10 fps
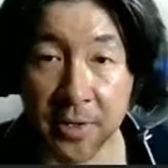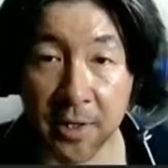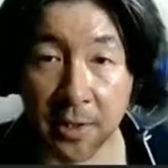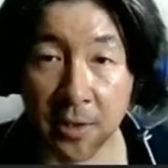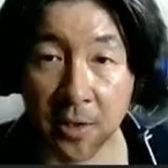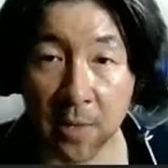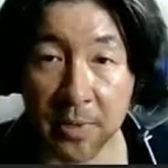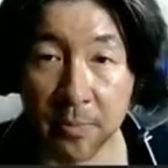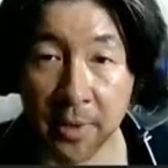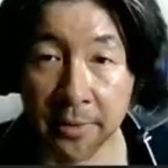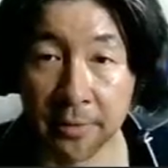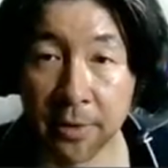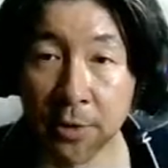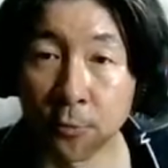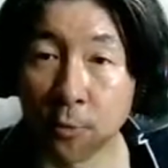the copy button,
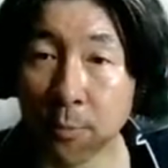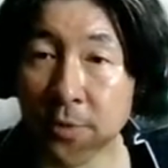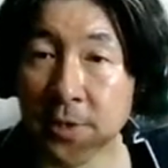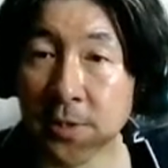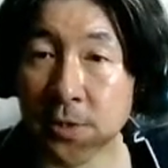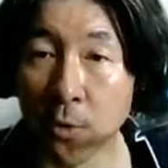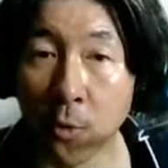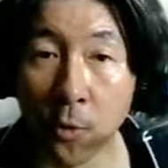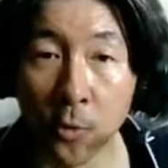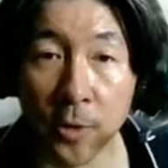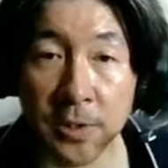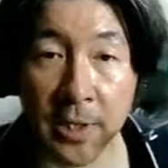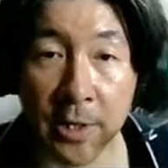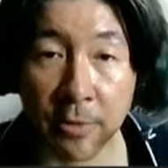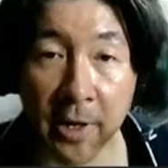represents the whole entire